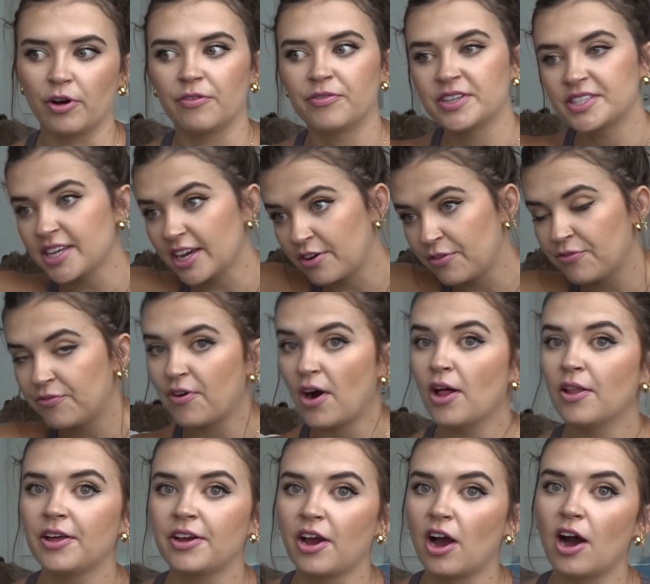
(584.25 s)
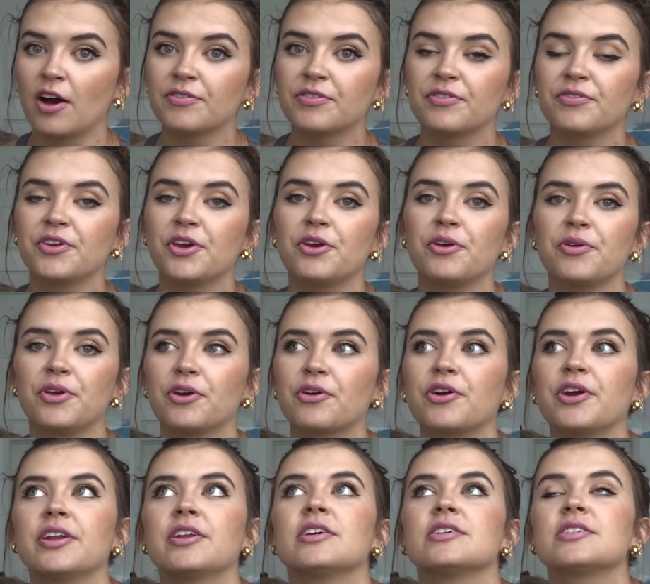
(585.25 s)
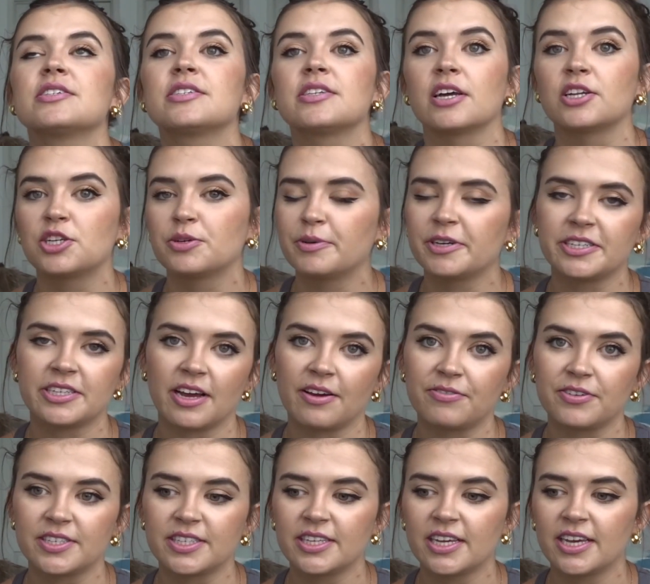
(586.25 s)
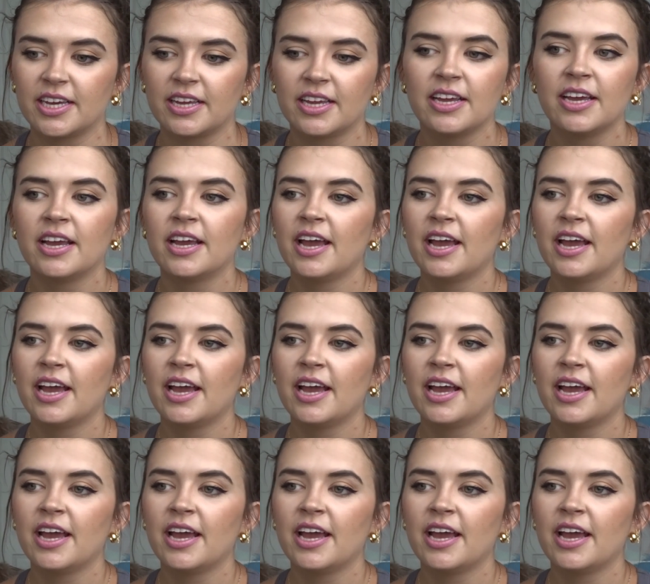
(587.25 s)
If it's like falling off of you, you're in such a big deficit